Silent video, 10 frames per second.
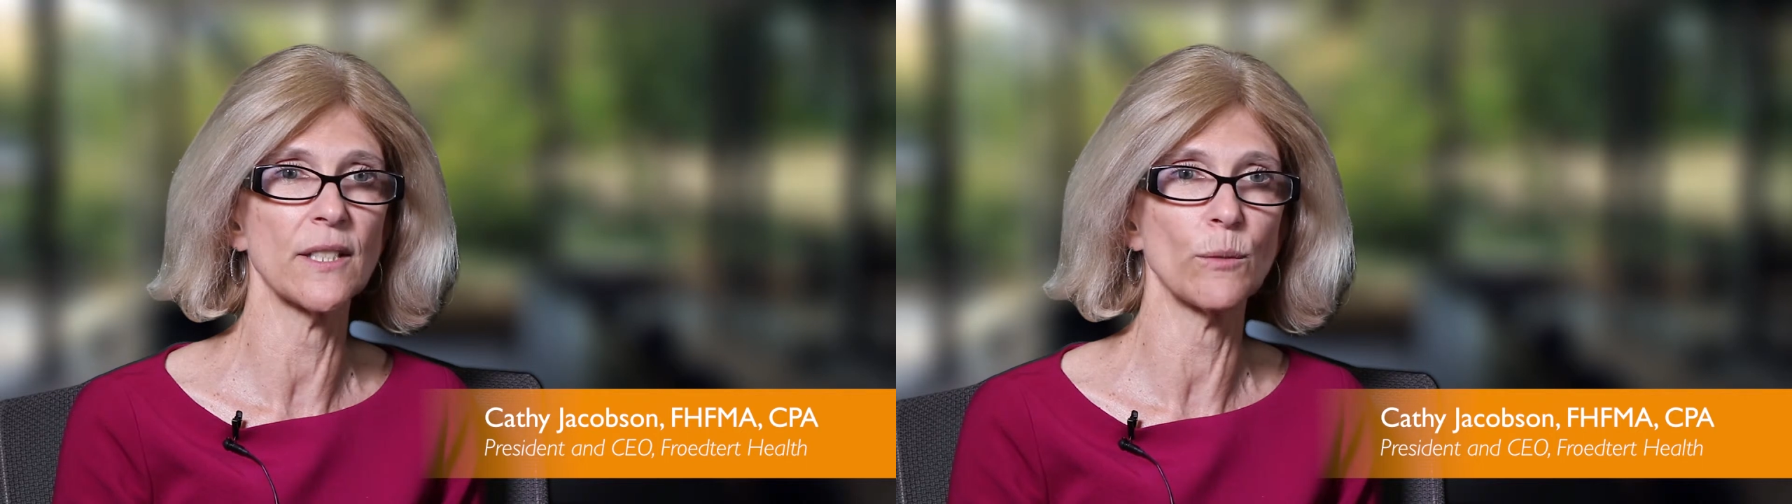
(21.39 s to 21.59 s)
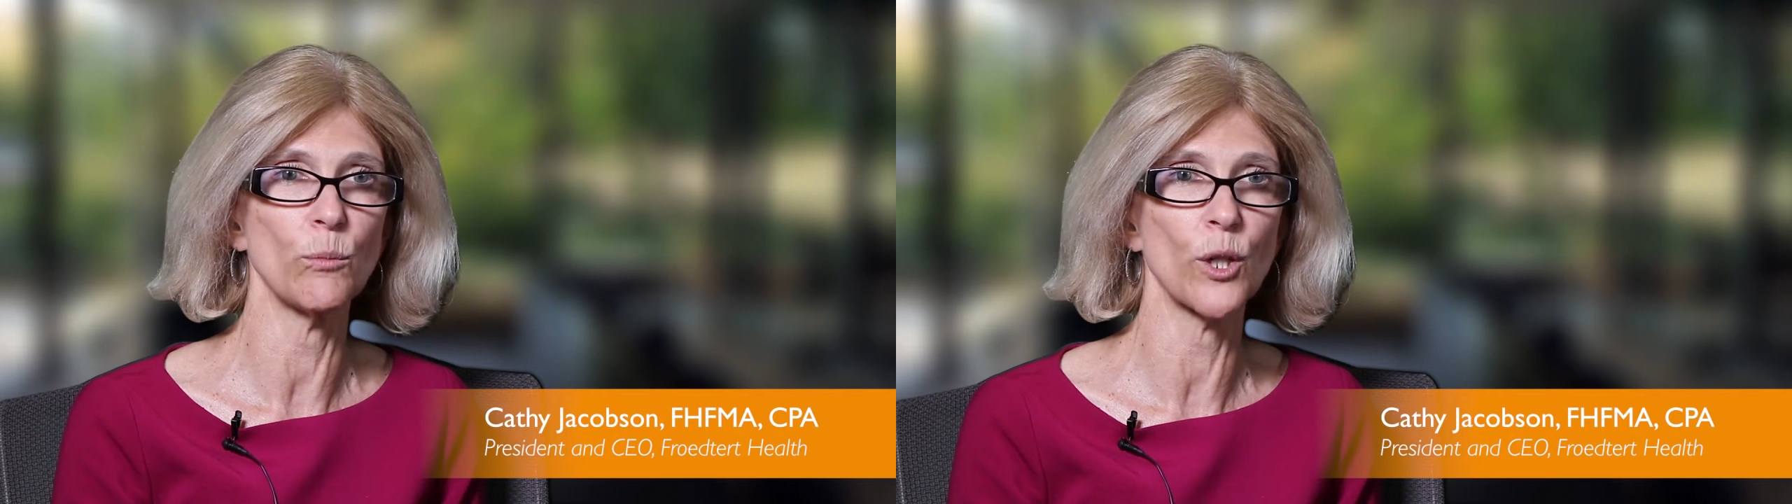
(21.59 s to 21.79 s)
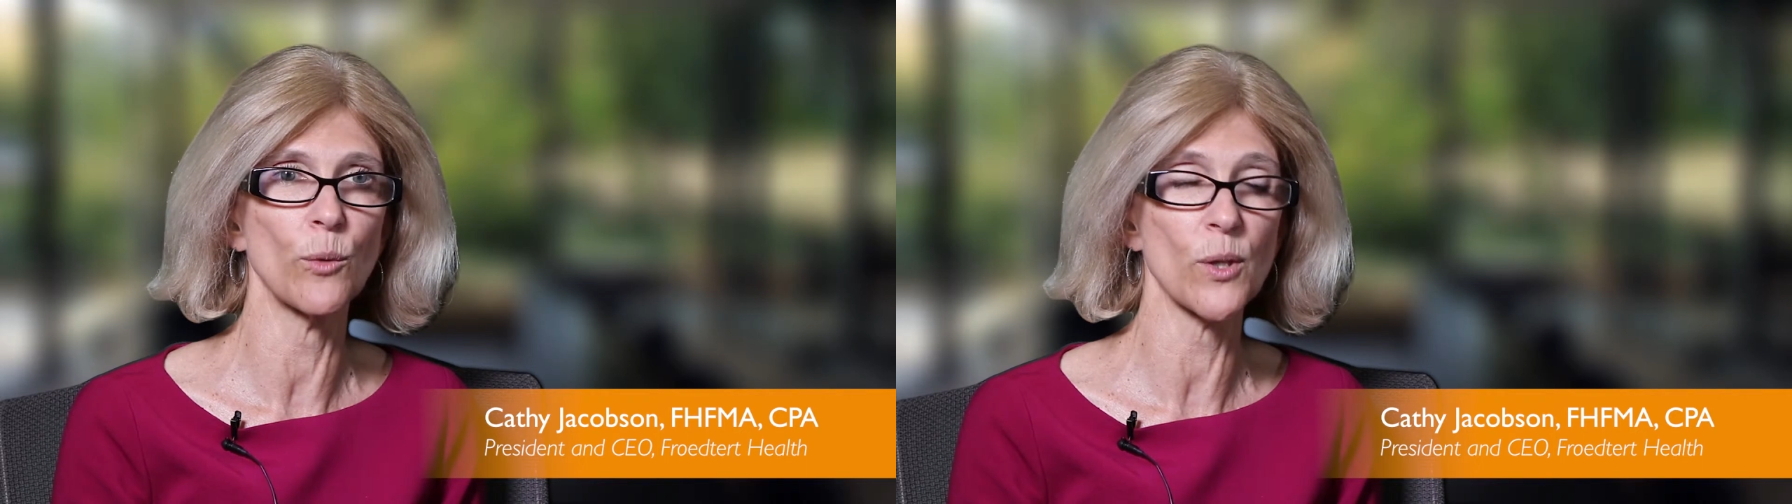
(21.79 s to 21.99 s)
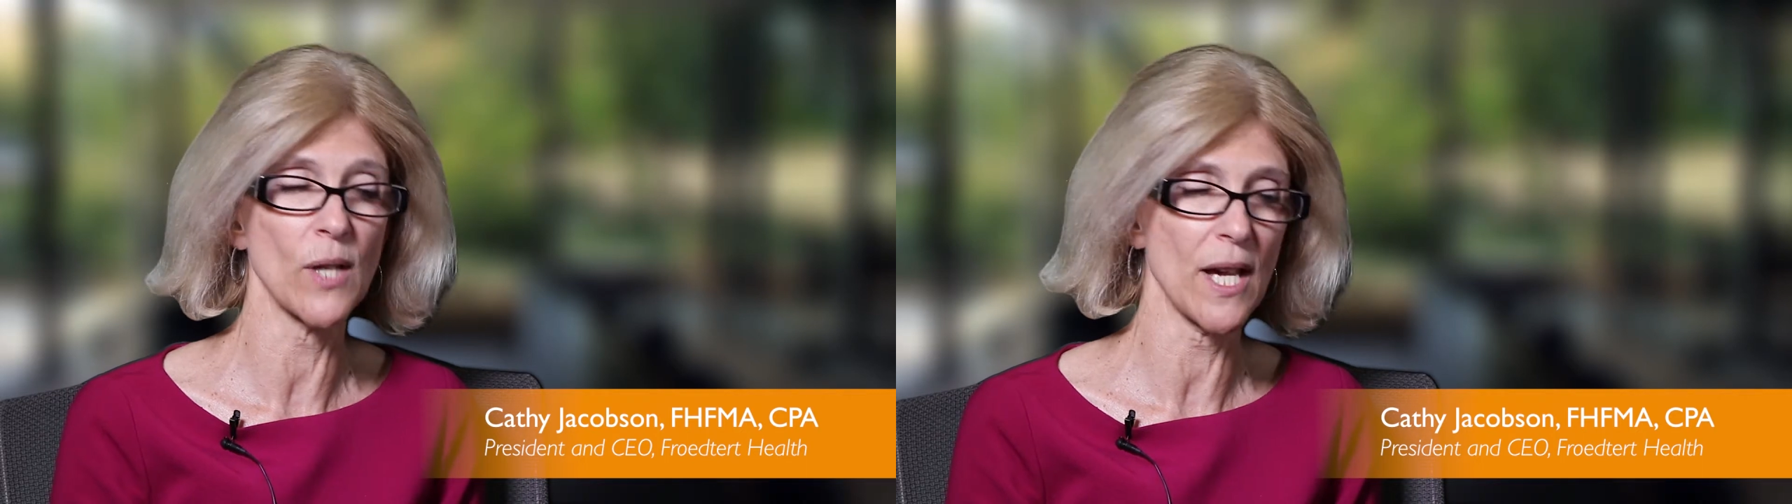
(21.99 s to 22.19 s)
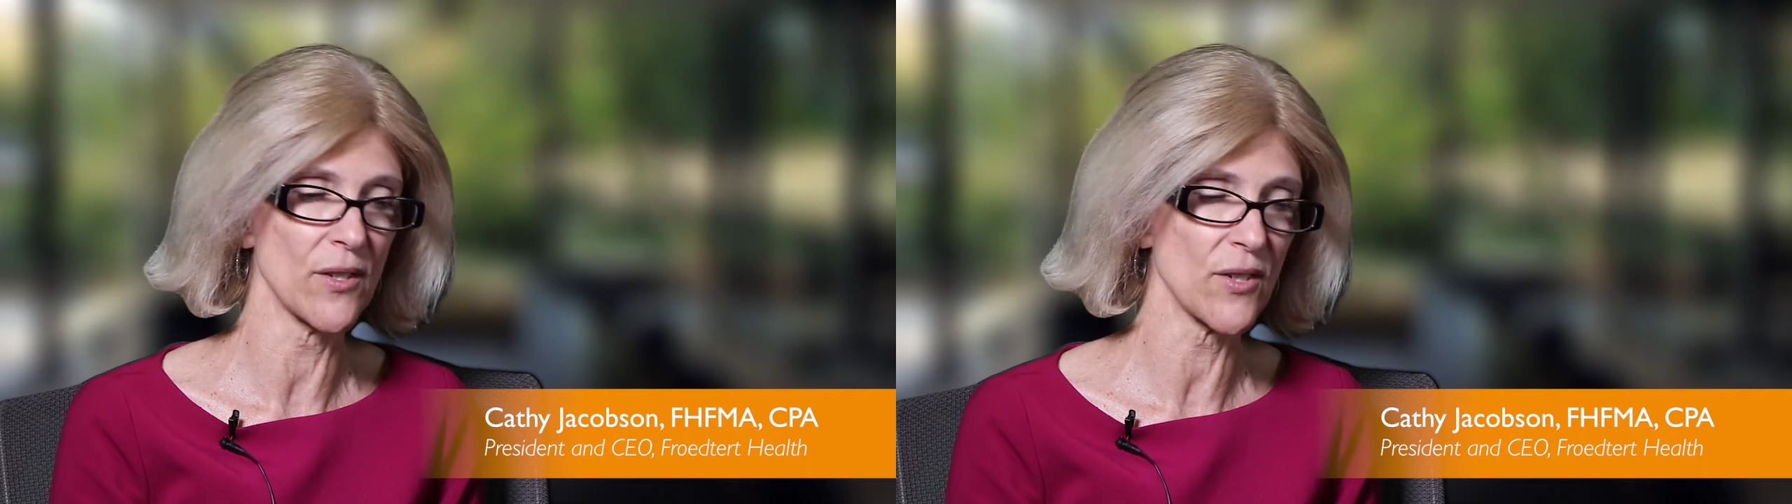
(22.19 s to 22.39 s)
did more with
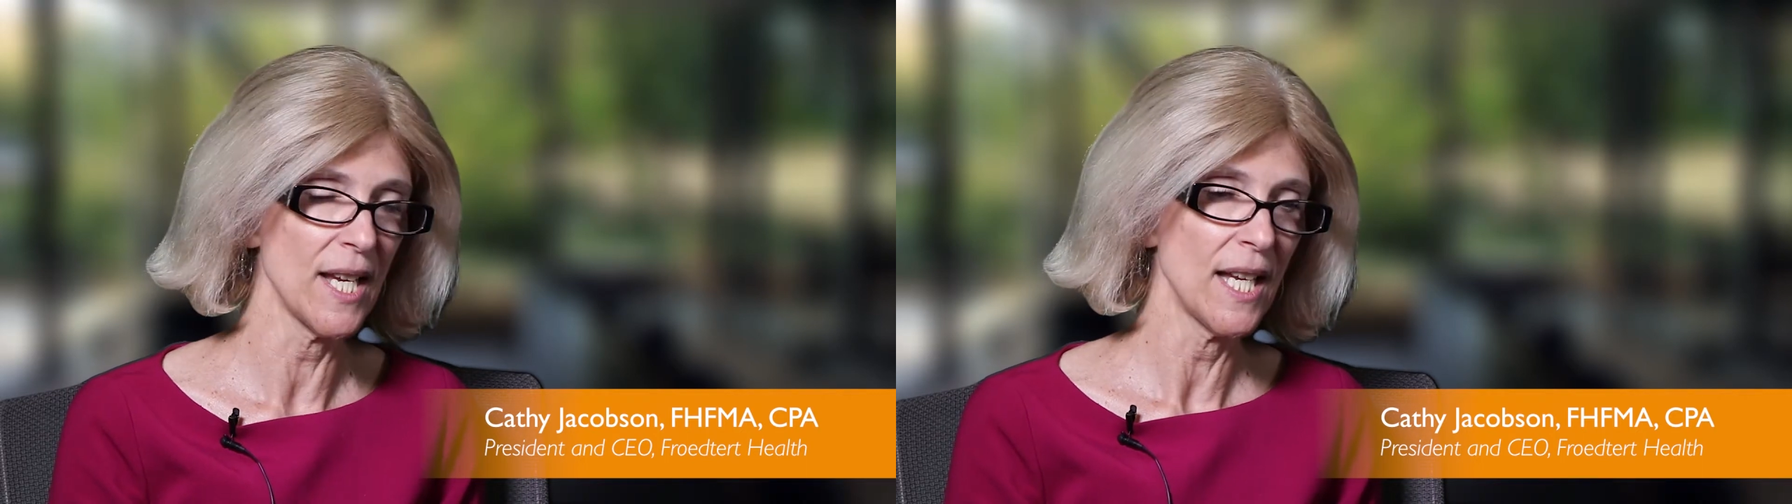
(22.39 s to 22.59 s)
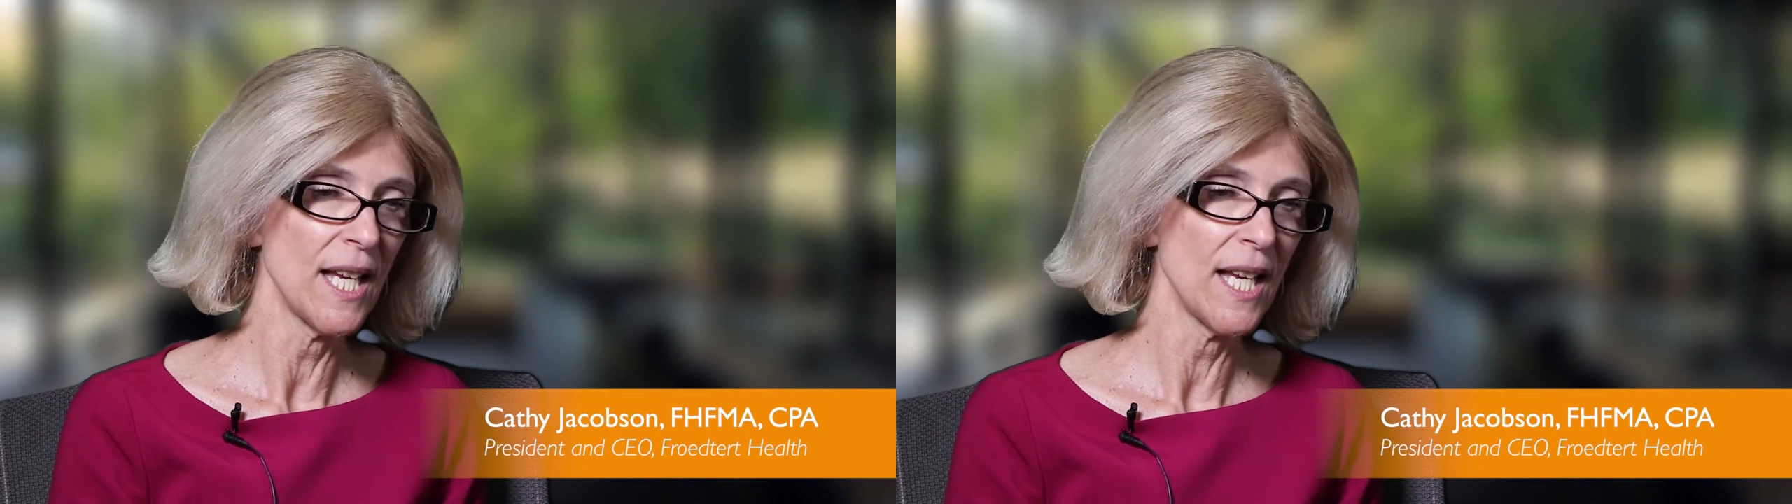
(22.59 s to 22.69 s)
less.